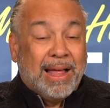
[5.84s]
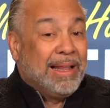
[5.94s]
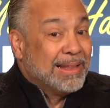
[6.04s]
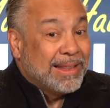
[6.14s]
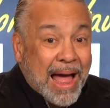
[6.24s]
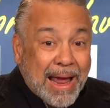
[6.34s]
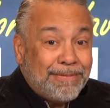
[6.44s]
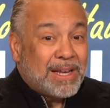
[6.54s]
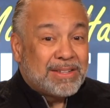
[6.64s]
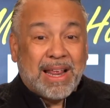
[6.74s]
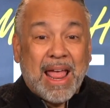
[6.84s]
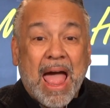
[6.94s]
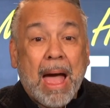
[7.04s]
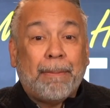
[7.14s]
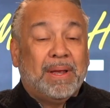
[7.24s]
Life doesn't
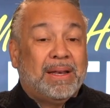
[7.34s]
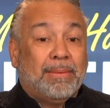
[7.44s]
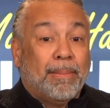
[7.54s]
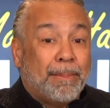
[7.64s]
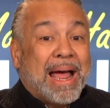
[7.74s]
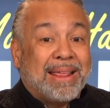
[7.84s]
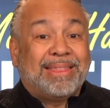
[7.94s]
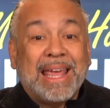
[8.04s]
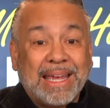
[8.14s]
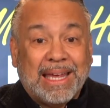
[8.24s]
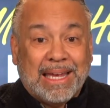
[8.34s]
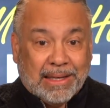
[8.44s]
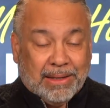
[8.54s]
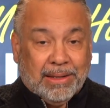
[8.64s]
happen by thinking.